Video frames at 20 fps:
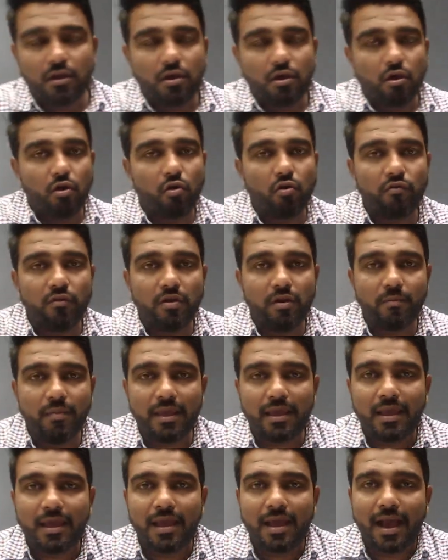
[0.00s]
Rho will
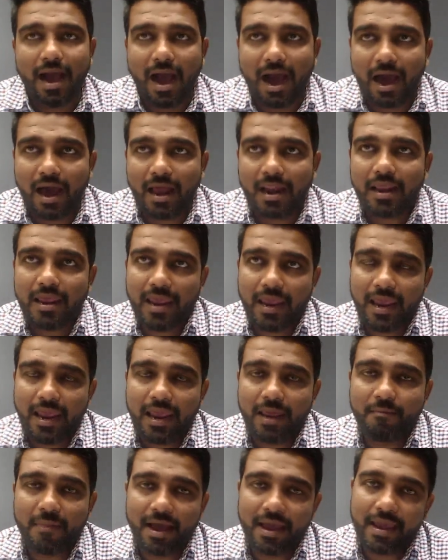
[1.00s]
be R A
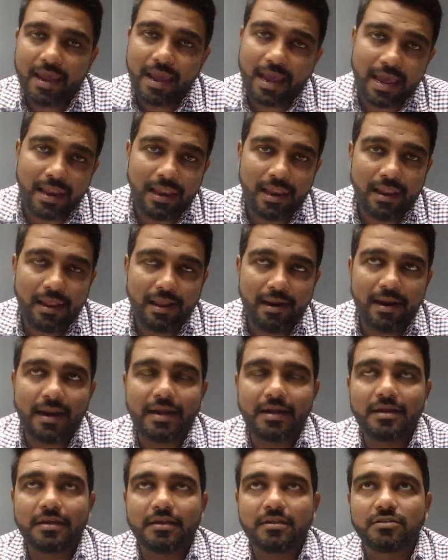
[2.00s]
by L, right?